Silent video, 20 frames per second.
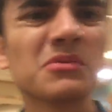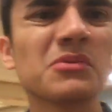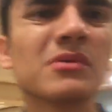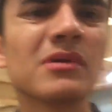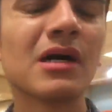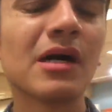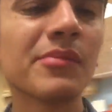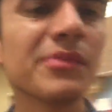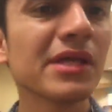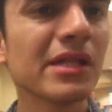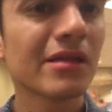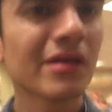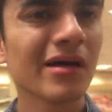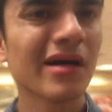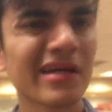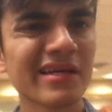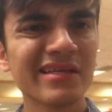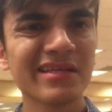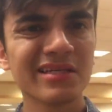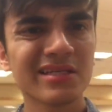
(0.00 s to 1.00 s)
Oh, I mean,
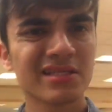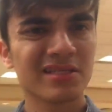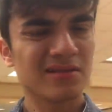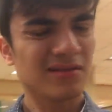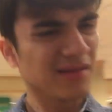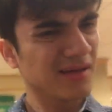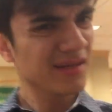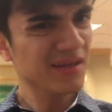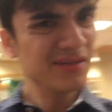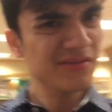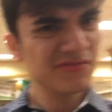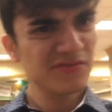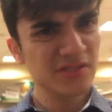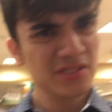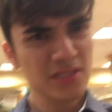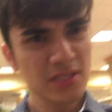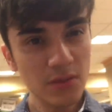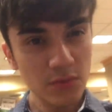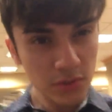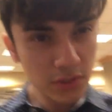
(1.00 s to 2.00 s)
Ikea's life?
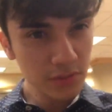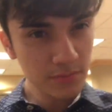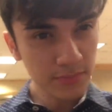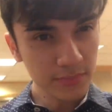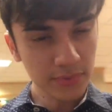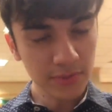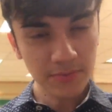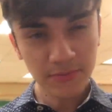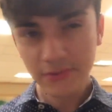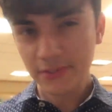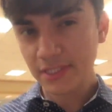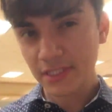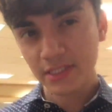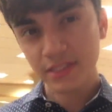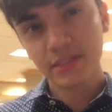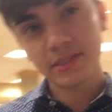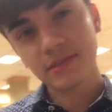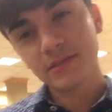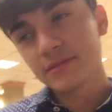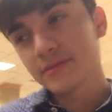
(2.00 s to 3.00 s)
Is that what people say
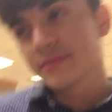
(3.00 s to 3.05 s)
now?